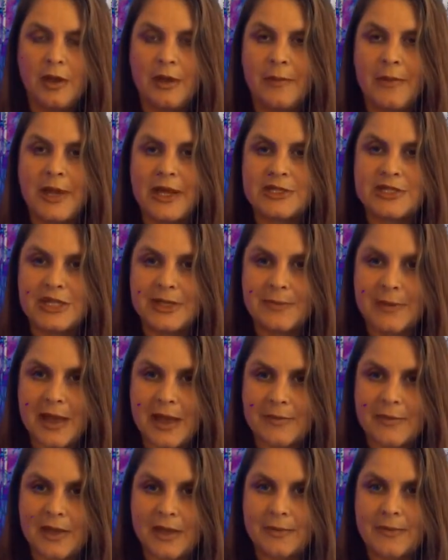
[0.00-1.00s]

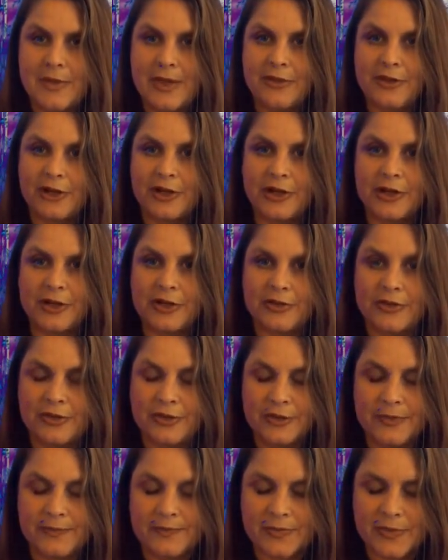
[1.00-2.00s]
Pachamama, Mother
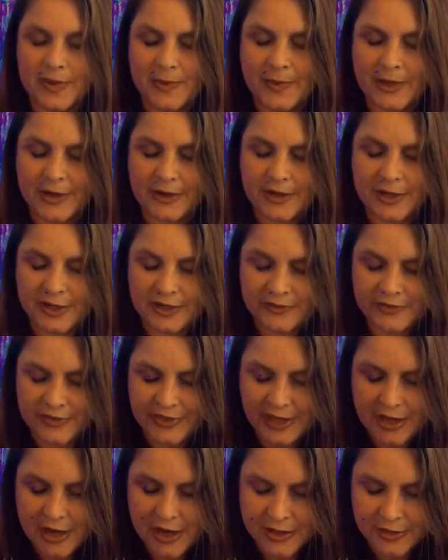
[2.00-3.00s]
Earth, we are here for
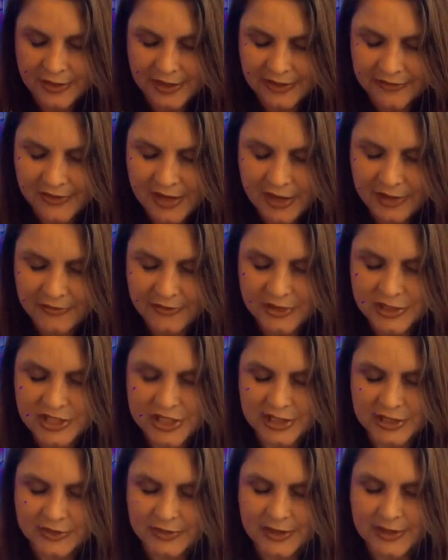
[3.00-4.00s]
the honoring of all of your
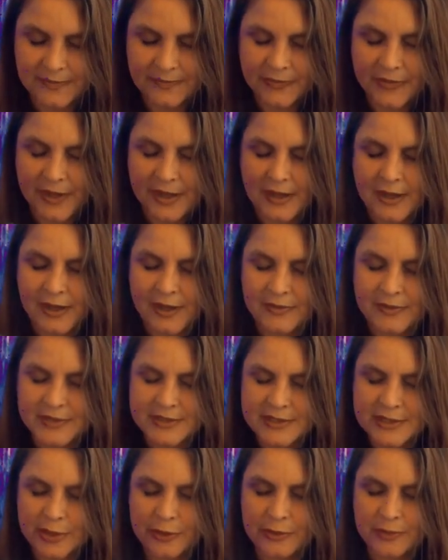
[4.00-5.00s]
children. The
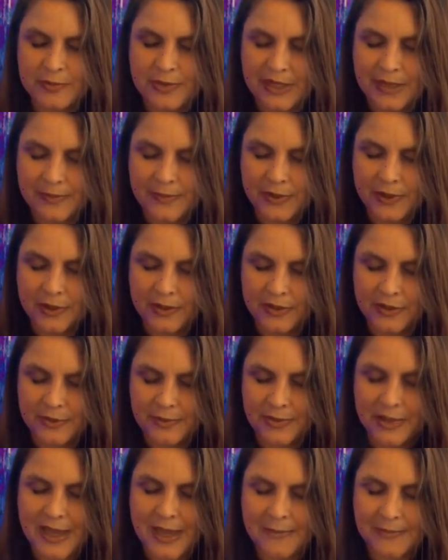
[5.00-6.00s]
stone people, the
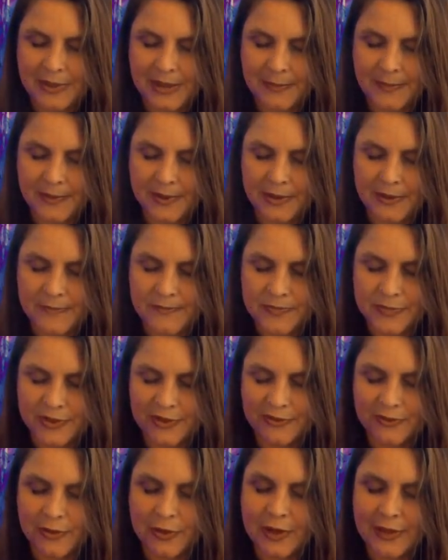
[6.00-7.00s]
plant people, the
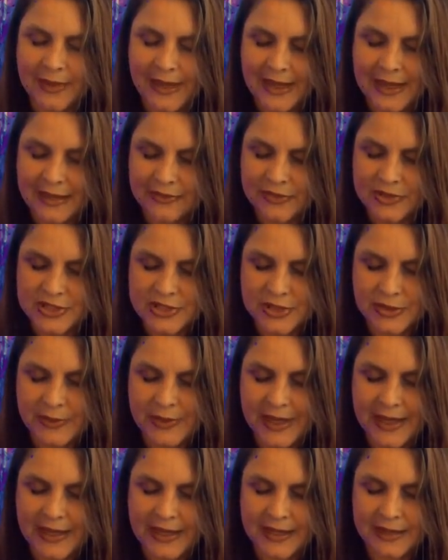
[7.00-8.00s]
four-legged, the
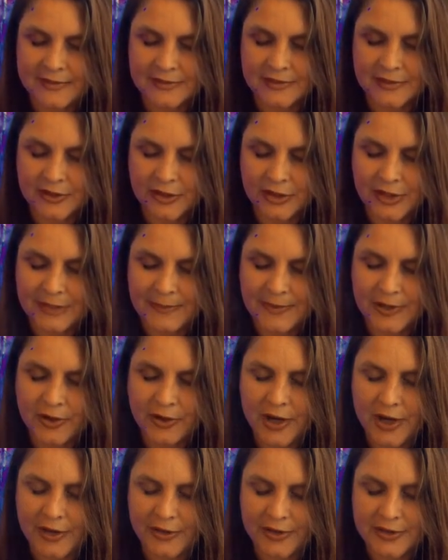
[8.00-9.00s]
two-legged, the creepy
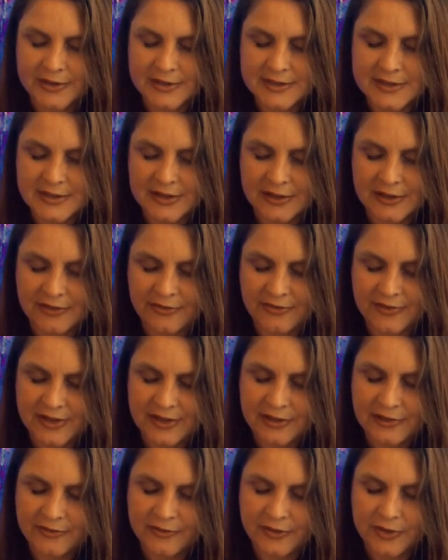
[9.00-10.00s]
crawlers, the
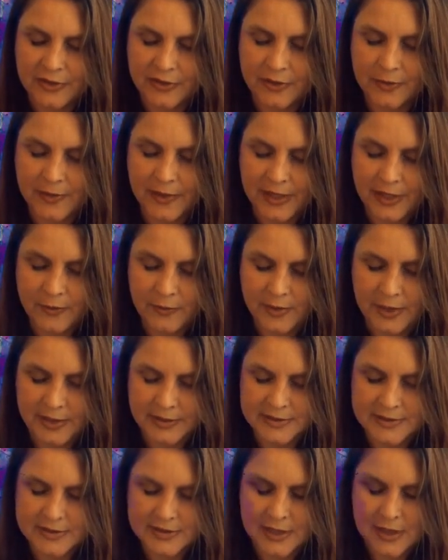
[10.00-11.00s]
fin, the furred, the winged
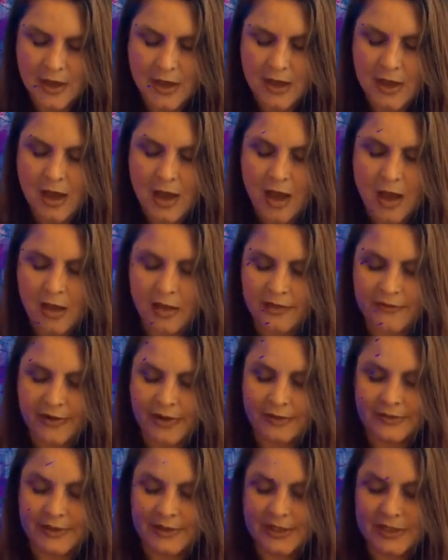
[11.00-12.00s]
ones, all of
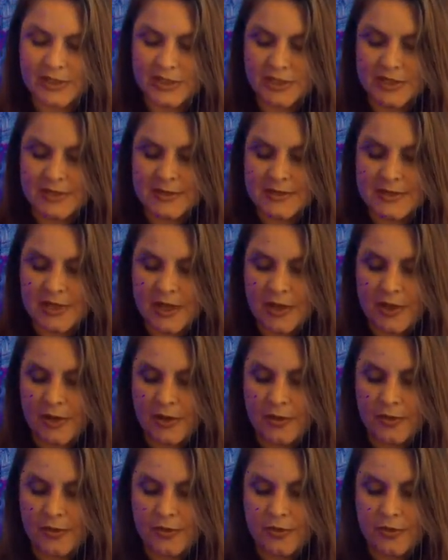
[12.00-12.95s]
our relations. Aho.